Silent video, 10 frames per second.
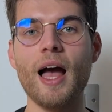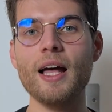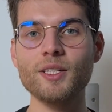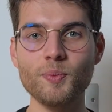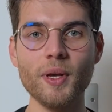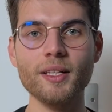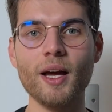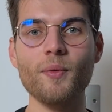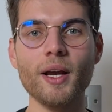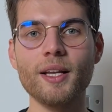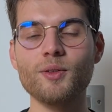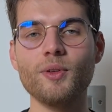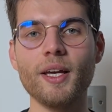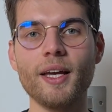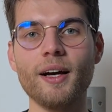and speak directly to
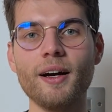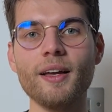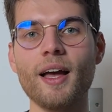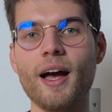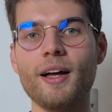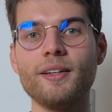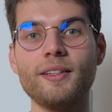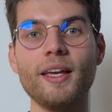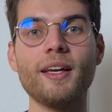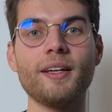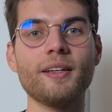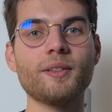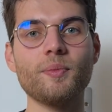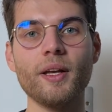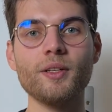the A I, and they can
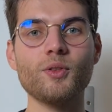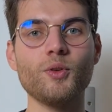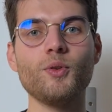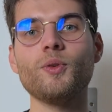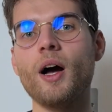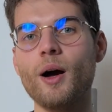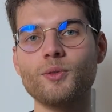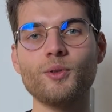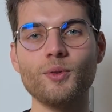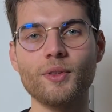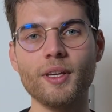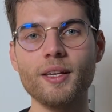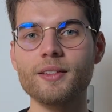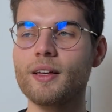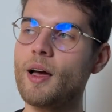explain to you how to do things.